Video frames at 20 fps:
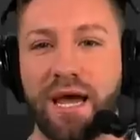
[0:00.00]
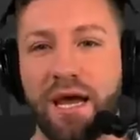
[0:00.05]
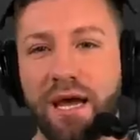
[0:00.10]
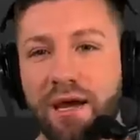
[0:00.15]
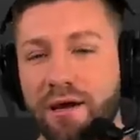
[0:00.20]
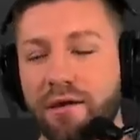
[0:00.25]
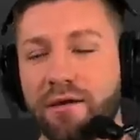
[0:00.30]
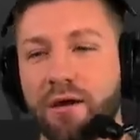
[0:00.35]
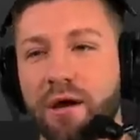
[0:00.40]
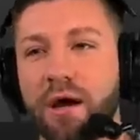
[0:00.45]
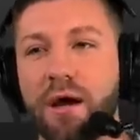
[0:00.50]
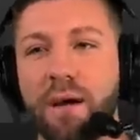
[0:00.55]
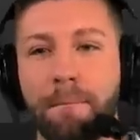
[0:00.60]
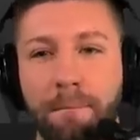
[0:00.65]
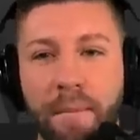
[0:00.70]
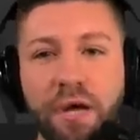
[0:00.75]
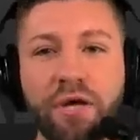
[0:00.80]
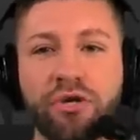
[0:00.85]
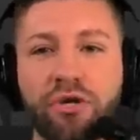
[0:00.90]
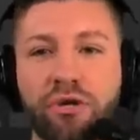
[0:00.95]
And
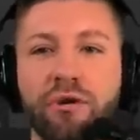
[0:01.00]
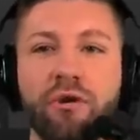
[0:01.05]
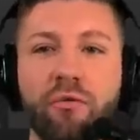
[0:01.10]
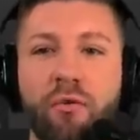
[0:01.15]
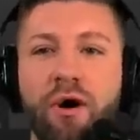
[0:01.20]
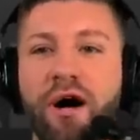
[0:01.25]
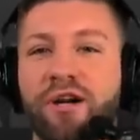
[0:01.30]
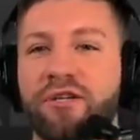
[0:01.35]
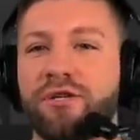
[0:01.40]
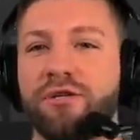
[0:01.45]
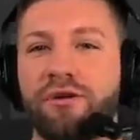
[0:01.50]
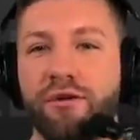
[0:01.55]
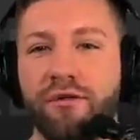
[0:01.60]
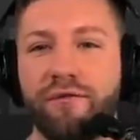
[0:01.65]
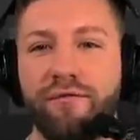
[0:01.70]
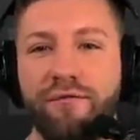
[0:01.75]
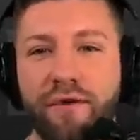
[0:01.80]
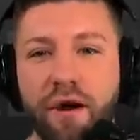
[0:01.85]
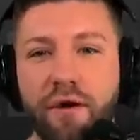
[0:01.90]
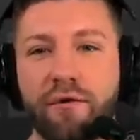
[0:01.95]
make sure you watch until the
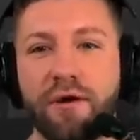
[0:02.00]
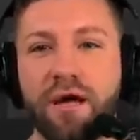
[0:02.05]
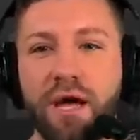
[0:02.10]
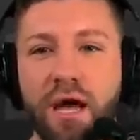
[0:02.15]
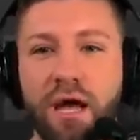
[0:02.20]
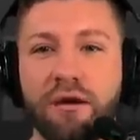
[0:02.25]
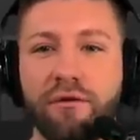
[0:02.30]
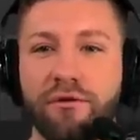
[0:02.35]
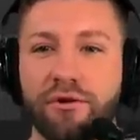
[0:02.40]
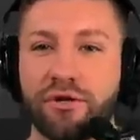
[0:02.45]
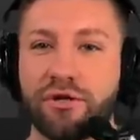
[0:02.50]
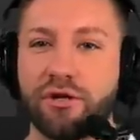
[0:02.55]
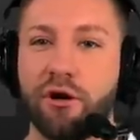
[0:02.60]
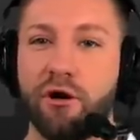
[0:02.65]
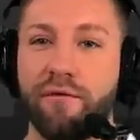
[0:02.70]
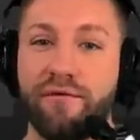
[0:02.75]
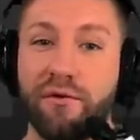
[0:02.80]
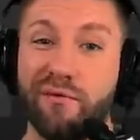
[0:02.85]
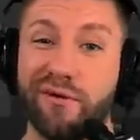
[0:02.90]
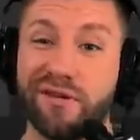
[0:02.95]
very end of the
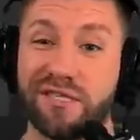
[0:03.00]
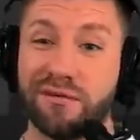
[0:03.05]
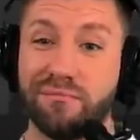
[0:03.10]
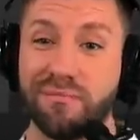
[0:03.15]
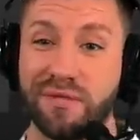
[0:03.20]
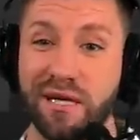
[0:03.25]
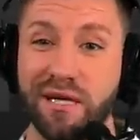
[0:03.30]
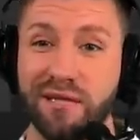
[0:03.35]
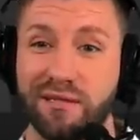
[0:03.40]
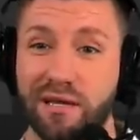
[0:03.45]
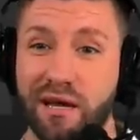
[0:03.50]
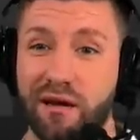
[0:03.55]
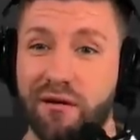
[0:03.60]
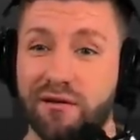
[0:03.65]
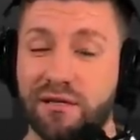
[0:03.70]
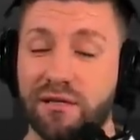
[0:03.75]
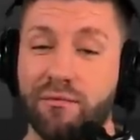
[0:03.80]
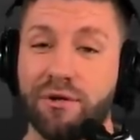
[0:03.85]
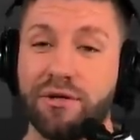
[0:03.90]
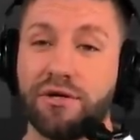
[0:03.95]
show if you want some
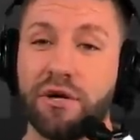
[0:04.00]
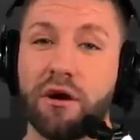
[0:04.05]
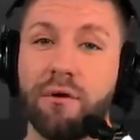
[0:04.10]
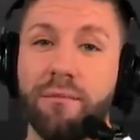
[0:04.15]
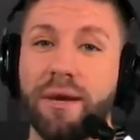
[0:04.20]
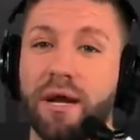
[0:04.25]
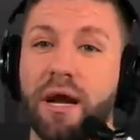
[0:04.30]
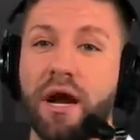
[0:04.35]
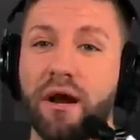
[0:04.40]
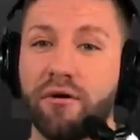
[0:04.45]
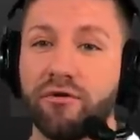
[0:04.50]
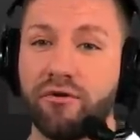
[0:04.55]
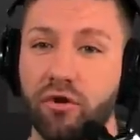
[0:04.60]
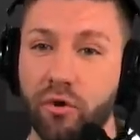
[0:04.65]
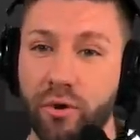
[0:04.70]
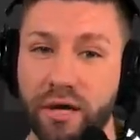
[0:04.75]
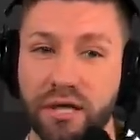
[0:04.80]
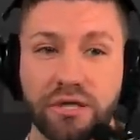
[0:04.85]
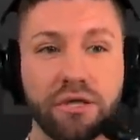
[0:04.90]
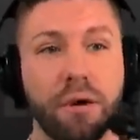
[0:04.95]
details on what Jeremy and I are
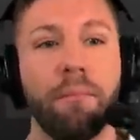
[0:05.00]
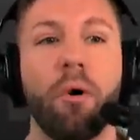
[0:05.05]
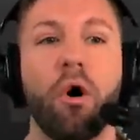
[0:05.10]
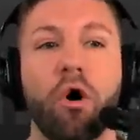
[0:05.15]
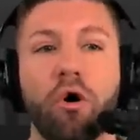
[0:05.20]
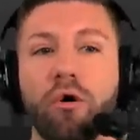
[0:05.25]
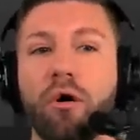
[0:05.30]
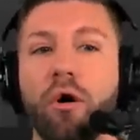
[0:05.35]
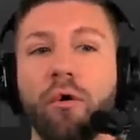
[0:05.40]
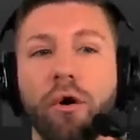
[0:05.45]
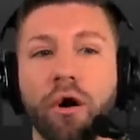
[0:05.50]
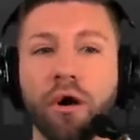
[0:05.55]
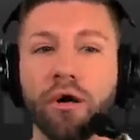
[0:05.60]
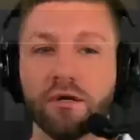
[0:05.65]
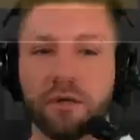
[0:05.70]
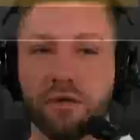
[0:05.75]
doing tomorrow. So,